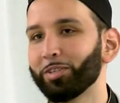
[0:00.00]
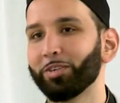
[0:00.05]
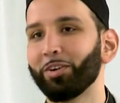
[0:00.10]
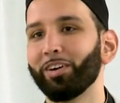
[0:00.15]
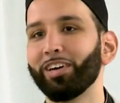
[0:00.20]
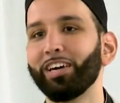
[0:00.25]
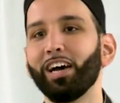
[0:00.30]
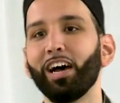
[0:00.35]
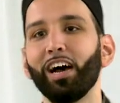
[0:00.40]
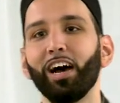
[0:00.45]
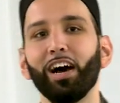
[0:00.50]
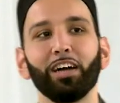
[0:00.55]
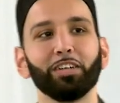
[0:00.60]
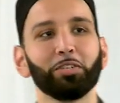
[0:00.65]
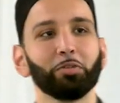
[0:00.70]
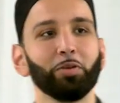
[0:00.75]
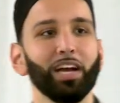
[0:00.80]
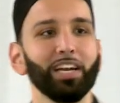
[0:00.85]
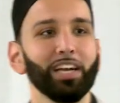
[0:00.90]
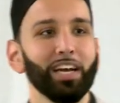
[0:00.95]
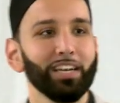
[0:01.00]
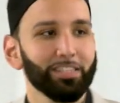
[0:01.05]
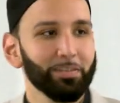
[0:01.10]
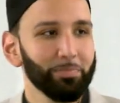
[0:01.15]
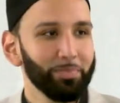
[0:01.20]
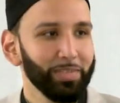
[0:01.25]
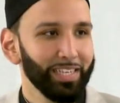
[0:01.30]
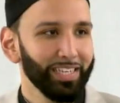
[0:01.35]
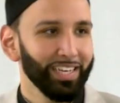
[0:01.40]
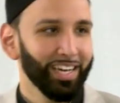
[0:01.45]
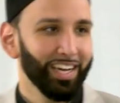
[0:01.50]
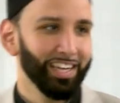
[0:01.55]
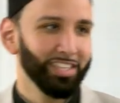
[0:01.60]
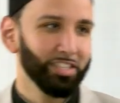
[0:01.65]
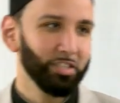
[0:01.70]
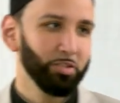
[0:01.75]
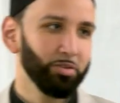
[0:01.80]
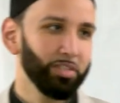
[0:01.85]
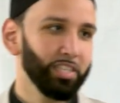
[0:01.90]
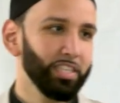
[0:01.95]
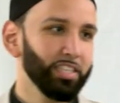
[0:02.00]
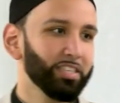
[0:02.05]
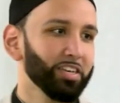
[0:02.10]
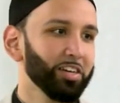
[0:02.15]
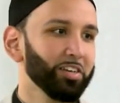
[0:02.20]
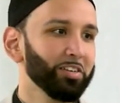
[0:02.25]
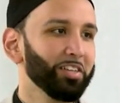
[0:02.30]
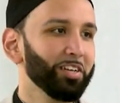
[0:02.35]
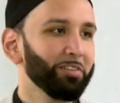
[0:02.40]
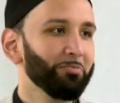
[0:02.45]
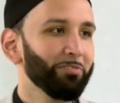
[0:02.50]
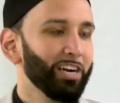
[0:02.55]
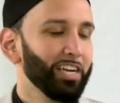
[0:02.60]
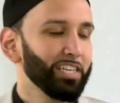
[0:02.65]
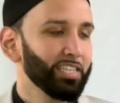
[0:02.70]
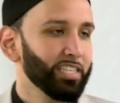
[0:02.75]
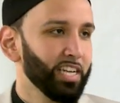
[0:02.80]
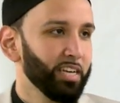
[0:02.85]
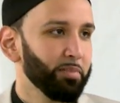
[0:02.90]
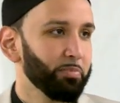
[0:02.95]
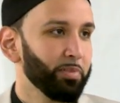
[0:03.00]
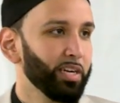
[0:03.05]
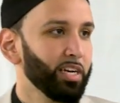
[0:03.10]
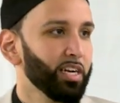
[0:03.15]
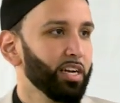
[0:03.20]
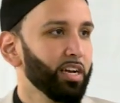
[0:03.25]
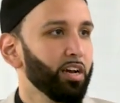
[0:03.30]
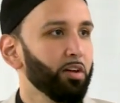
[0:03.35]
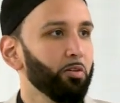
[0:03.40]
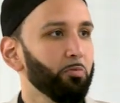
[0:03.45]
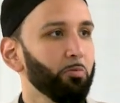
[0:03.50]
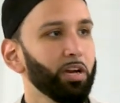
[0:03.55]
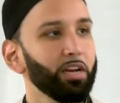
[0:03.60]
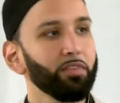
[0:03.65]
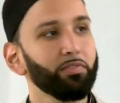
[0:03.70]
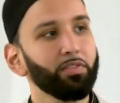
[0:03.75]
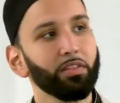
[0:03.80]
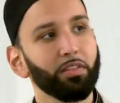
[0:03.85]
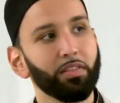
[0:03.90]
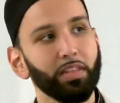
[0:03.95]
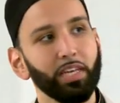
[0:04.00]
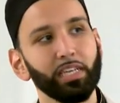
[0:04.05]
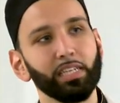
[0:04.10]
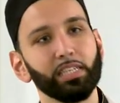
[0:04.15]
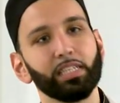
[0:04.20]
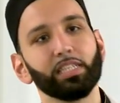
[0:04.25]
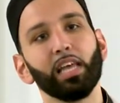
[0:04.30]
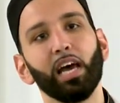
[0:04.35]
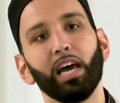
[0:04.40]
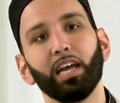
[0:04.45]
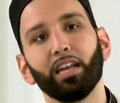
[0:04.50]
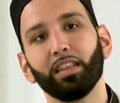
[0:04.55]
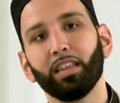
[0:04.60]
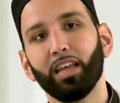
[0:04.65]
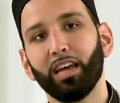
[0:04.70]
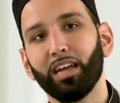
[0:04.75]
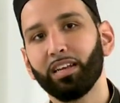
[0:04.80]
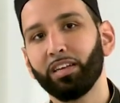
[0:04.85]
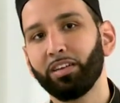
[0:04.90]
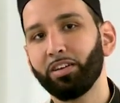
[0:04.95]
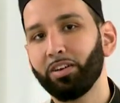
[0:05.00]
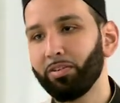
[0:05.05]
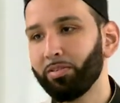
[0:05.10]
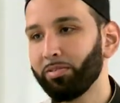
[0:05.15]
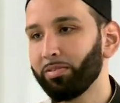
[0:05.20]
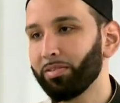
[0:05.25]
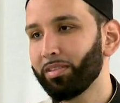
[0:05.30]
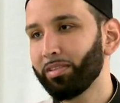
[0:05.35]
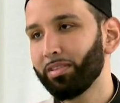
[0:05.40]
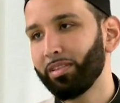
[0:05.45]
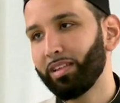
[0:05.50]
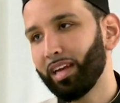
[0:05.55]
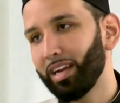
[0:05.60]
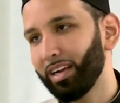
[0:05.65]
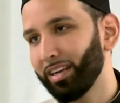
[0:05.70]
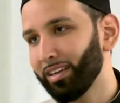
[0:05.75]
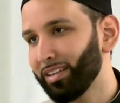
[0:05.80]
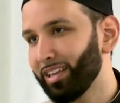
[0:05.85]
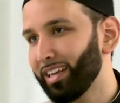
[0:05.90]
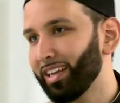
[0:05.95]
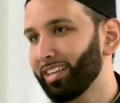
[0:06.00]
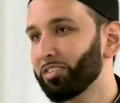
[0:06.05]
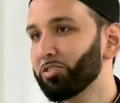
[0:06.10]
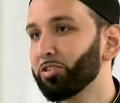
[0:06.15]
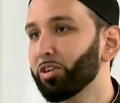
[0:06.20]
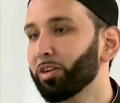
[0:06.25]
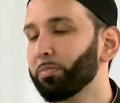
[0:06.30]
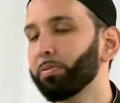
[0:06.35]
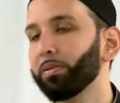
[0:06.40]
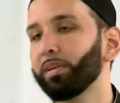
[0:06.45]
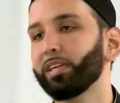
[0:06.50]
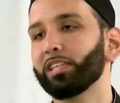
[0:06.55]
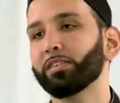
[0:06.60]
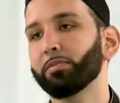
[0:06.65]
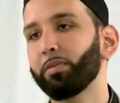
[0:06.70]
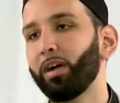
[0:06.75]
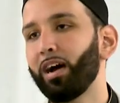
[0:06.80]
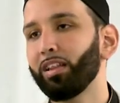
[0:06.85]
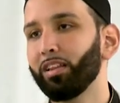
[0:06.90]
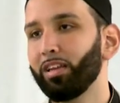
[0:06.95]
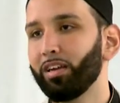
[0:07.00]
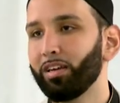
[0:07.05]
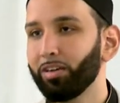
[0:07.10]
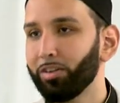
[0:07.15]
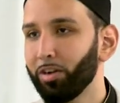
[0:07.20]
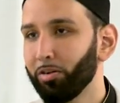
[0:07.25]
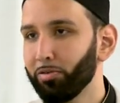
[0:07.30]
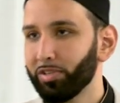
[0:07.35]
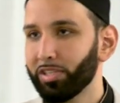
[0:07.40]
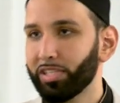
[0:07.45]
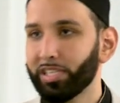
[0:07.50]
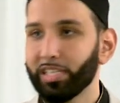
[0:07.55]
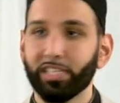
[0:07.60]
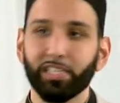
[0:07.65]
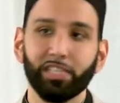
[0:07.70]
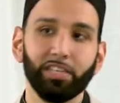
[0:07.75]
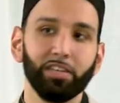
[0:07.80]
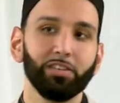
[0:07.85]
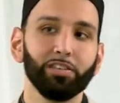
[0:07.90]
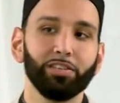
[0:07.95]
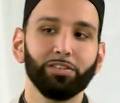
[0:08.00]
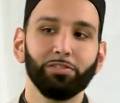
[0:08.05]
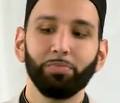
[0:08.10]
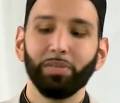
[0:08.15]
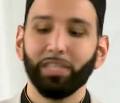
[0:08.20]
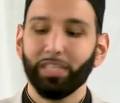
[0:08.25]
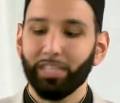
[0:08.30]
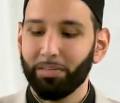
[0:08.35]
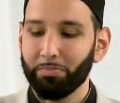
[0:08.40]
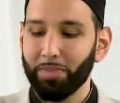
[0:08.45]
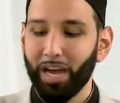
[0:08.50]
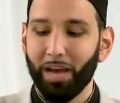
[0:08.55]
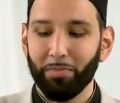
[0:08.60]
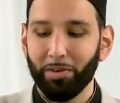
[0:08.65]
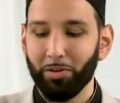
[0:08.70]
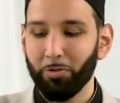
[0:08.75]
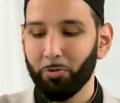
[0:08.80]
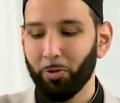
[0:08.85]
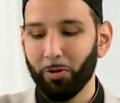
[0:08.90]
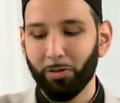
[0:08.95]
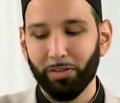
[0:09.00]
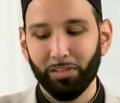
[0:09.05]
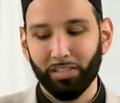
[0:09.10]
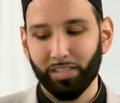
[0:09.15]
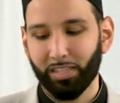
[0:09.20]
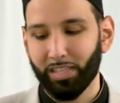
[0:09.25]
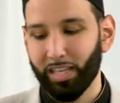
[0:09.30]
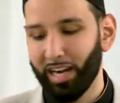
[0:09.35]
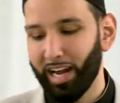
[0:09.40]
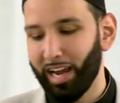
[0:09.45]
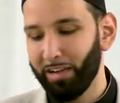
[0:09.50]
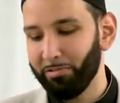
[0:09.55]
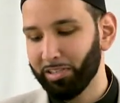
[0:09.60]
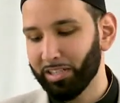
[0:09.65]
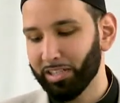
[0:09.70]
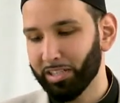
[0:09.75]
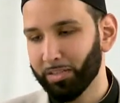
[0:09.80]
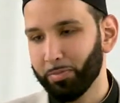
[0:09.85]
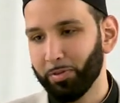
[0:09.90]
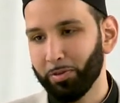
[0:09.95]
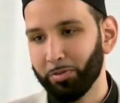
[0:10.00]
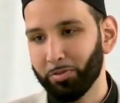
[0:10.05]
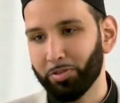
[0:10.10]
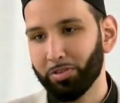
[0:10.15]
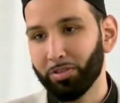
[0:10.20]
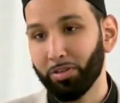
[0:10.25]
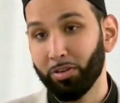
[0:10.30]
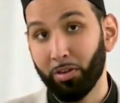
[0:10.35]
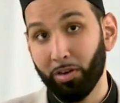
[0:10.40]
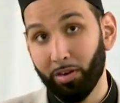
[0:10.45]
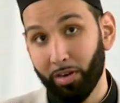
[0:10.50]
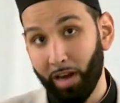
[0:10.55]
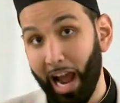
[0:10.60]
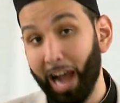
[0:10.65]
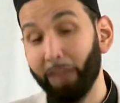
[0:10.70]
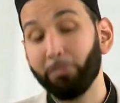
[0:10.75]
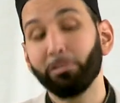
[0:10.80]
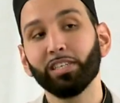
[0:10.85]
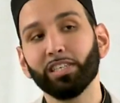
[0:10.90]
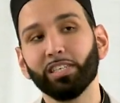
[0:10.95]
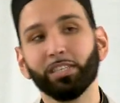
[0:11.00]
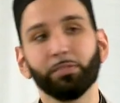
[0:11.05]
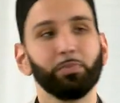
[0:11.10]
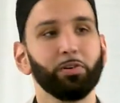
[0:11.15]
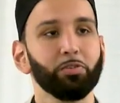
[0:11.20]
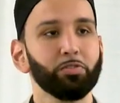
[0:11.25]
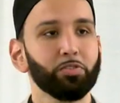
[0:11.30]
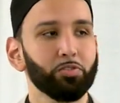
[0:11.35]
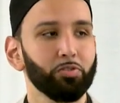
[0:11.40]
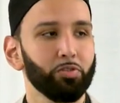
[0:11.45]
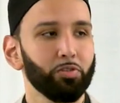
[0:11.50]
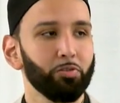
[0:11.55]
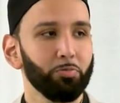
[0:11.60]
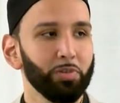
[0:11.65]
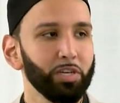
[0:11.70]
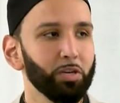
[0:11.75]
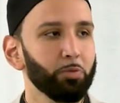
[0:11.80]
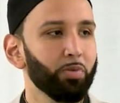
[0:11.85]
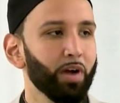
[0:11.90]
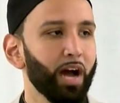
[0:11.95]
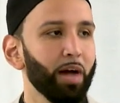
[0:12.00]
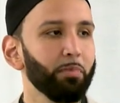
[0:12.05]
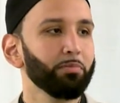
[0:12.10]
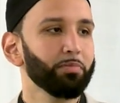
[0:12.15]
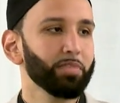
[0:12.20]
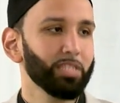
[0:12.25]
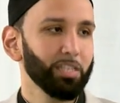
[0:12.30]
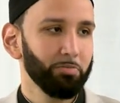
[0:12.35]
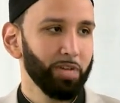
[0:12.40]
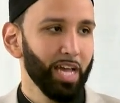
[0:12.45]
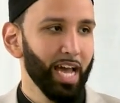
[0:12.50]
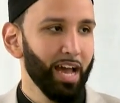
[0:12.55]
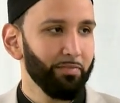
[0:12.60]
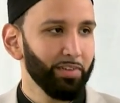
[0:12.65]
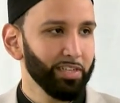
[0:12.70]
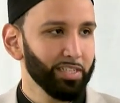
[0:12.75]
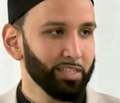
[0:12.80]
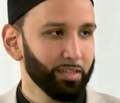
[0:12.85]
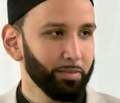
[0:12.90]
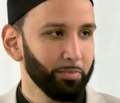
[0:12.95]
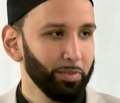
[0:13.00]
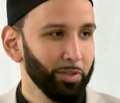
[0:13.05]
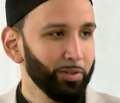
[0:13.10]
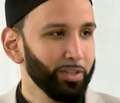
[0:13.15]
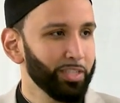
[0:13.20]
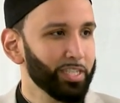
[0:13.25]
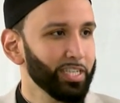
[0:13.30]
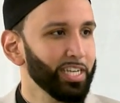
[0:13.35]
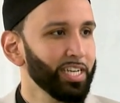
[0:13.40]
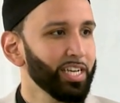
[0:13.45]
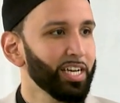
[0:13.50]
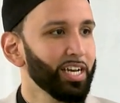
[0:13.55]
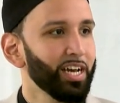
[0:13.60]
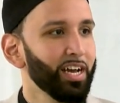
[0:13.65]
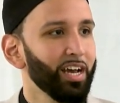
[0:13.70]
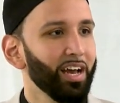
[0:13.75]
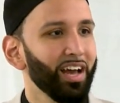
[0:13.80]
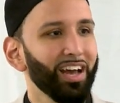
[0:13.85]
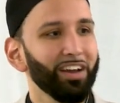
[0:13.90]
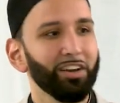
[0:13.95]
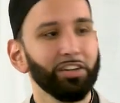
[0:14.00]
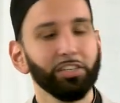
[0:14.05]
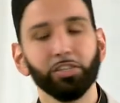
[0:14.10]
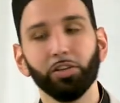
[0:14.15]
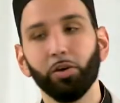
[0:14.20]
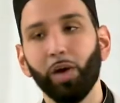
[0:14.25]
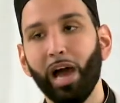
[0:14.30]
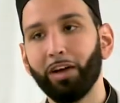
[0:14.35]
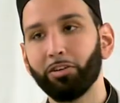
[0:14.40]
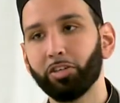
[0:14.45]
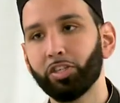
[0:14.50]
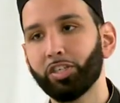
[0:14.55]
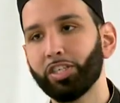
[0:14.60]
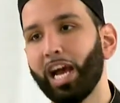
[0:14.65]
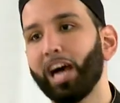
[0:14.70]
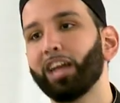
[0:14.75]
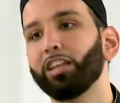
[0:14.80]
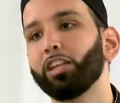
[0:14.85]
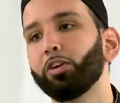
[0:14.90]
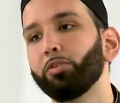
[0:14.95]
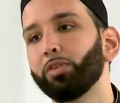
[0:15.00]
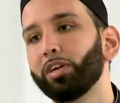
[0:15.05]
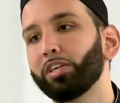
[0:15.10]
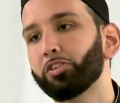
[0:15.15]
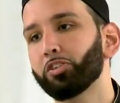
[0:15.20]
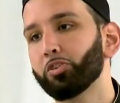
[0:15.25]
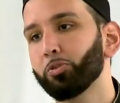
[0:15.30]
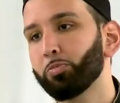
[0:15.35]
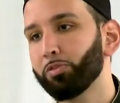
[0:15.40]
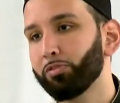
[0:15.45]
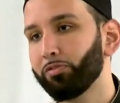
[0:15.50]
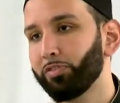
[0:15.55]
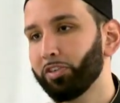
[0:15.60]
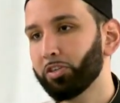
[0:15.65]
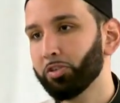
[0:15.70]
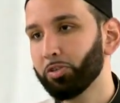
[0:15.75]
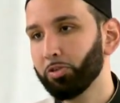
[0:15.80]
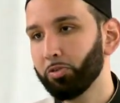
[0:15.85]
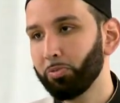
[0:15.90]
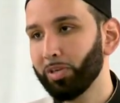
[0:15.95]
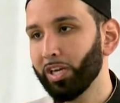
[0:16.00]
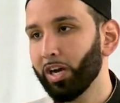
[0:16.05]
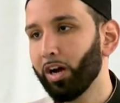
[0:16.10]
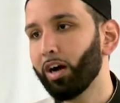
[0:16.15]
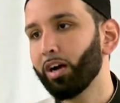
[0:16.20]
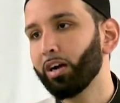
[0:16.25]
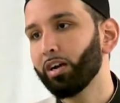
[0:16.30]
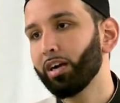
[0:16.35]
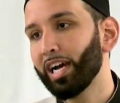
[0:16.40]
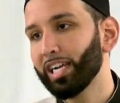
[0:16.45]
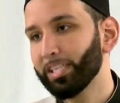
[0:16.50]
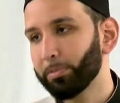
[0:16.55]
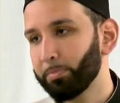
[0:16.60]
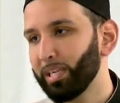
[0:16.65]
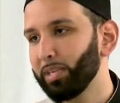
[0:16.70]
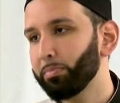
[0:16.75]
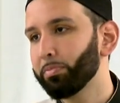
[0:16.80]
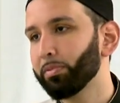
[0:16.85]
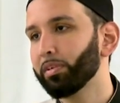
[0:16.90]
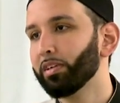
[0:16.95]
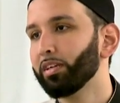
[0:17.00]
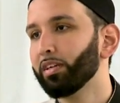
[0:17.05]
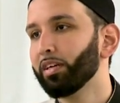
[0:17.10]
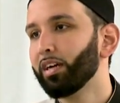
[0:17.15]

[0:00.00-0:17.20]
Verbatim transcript: So I'll try not to be uh, too detailed in what I say, but one of the things that, that you know, that, that took place, subhanAllah, over six years of being imam in New Orleans is that I was exposed, or I was exposed to the real problems that we have as a community, and also how shallow and superficial we are as people.